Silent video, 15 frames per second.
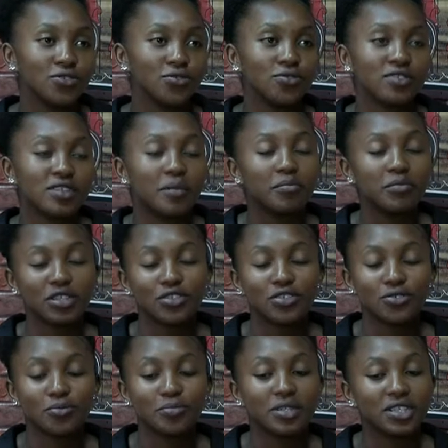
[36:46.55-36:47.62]
submit
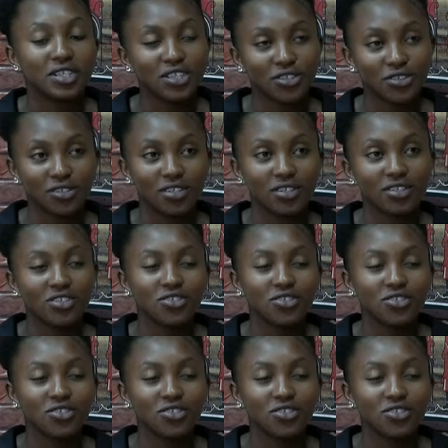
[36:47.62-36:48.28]
your petition.